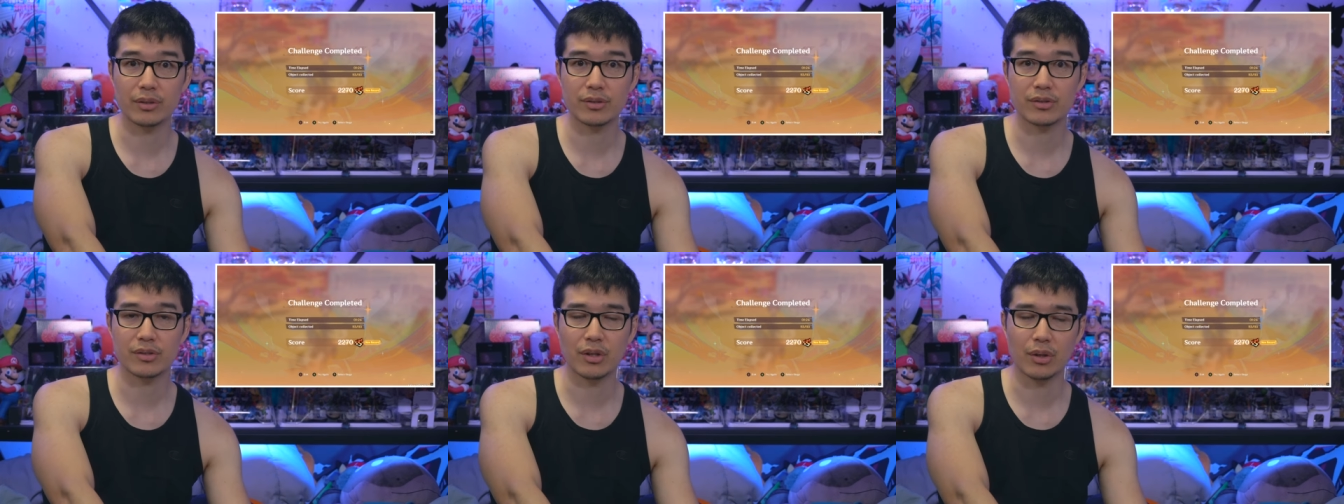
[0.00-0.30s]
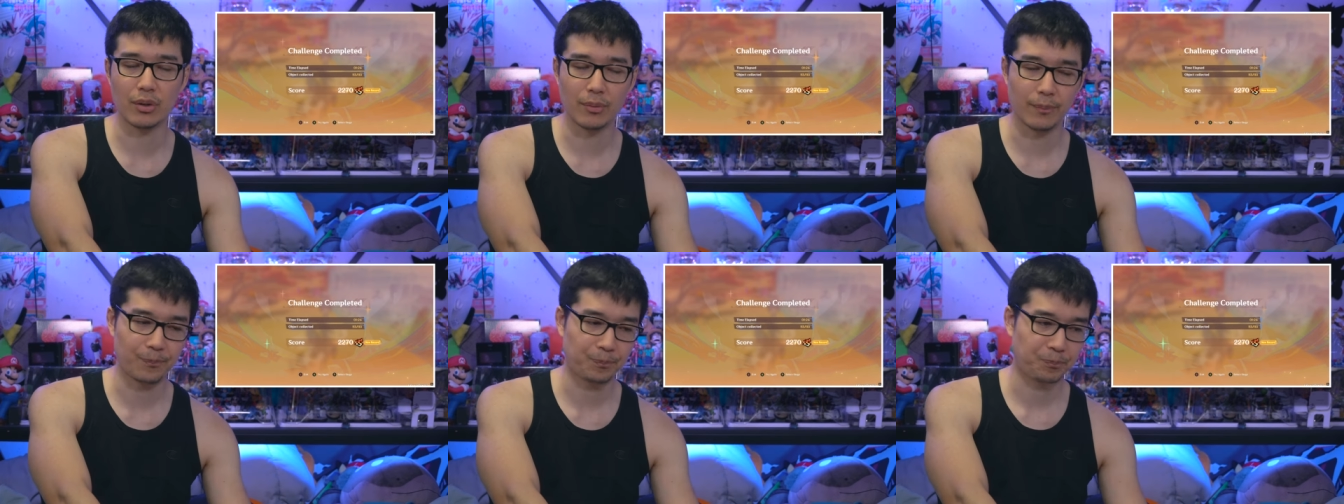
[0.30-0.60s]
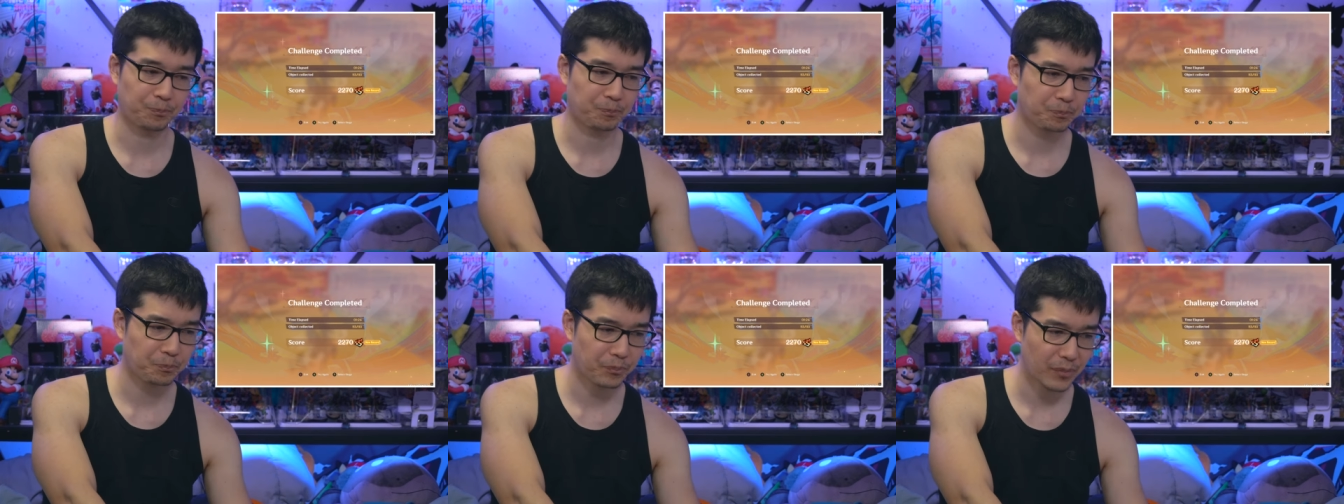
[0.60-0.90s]
So,
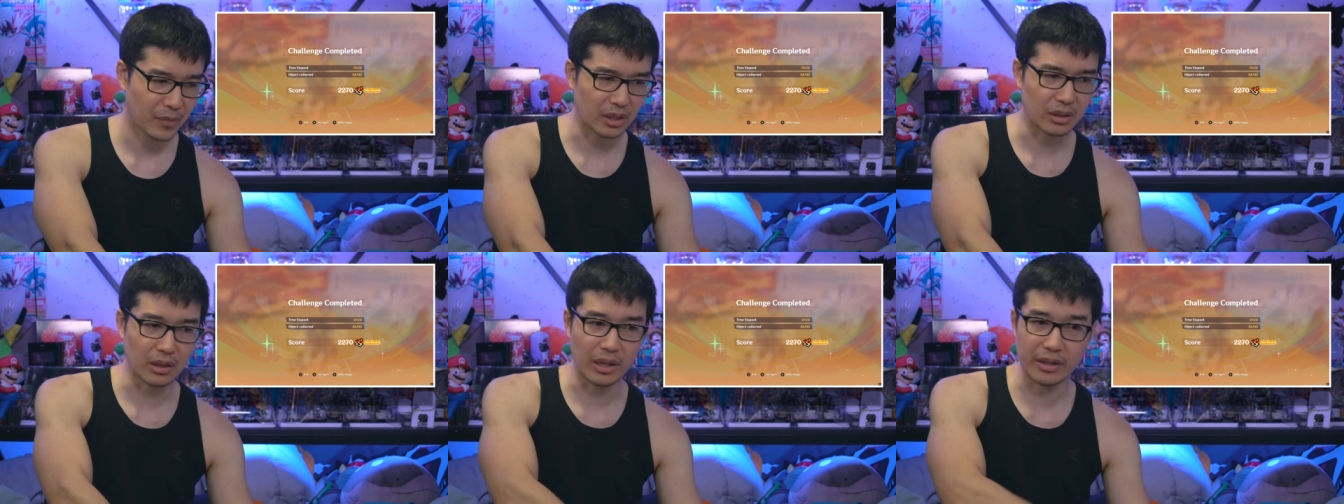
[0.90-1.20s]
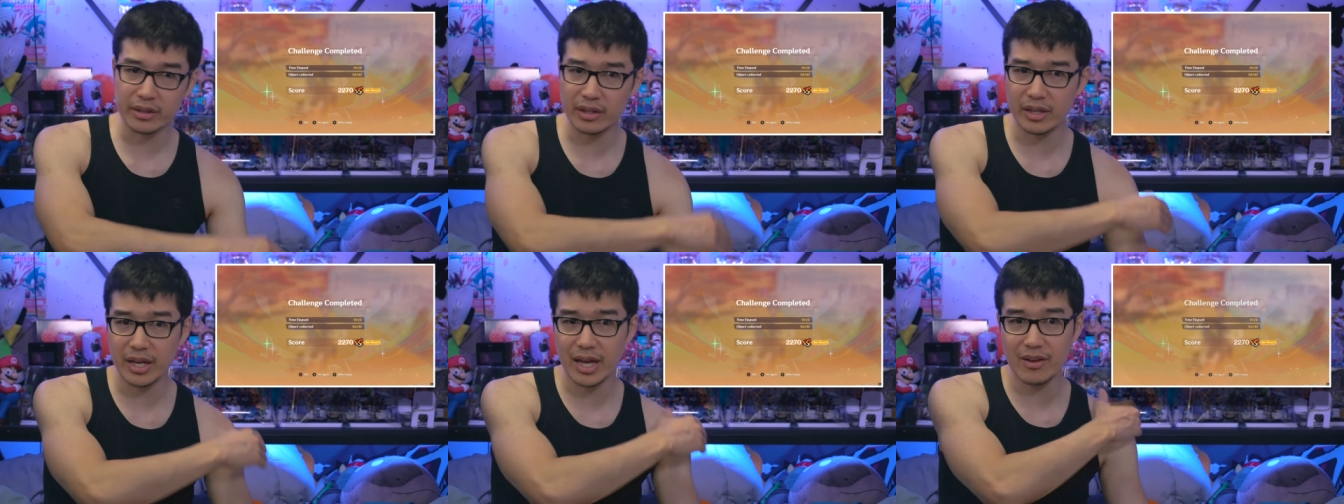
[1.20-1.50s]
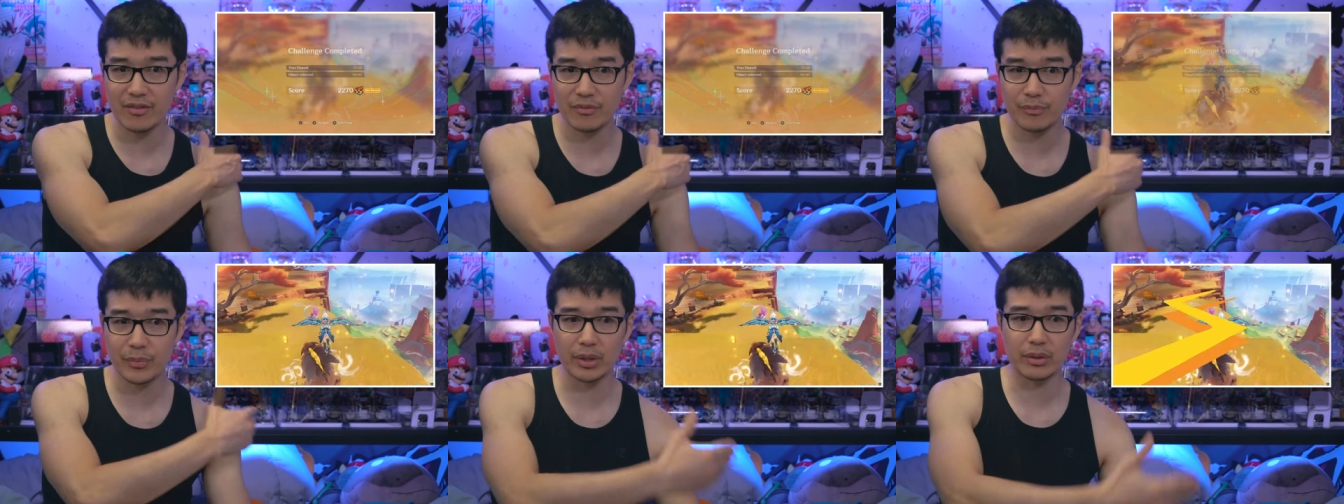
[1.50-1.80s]
like they
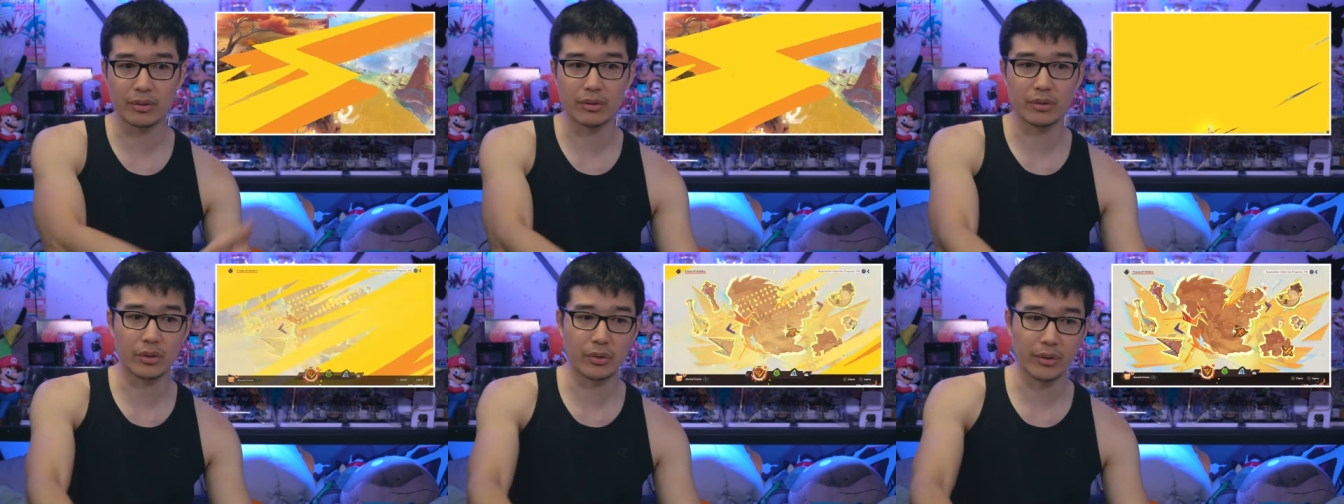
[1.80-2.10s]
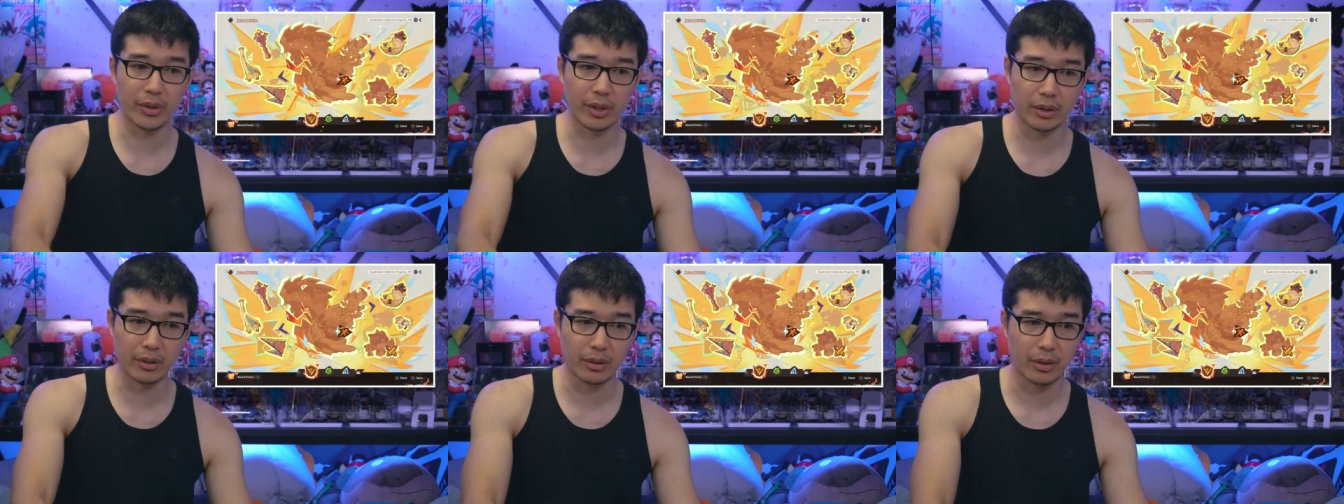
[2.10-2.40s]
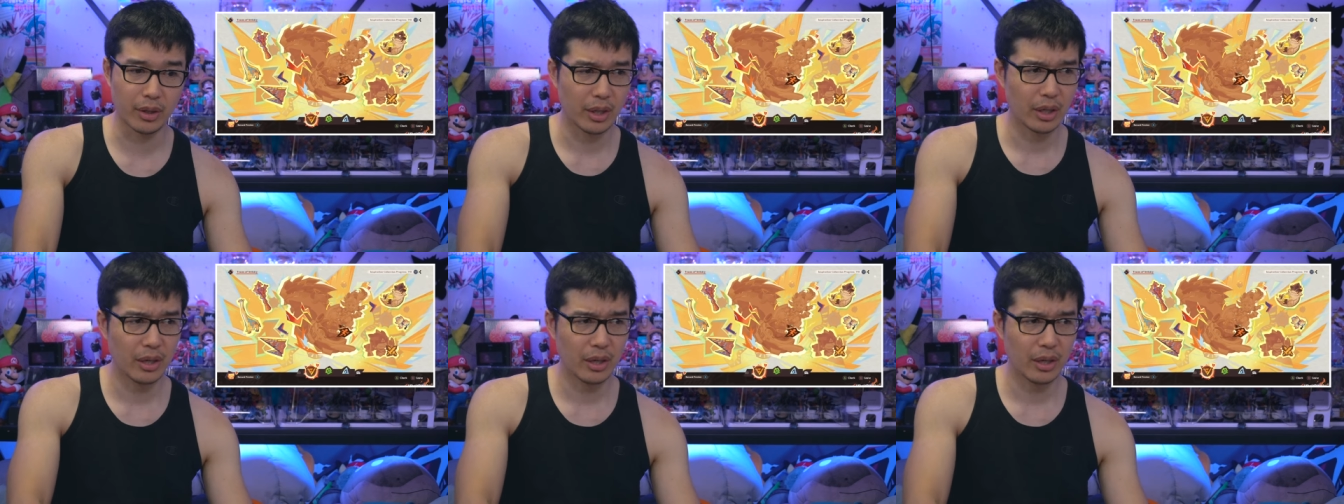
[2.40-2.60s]
have been doing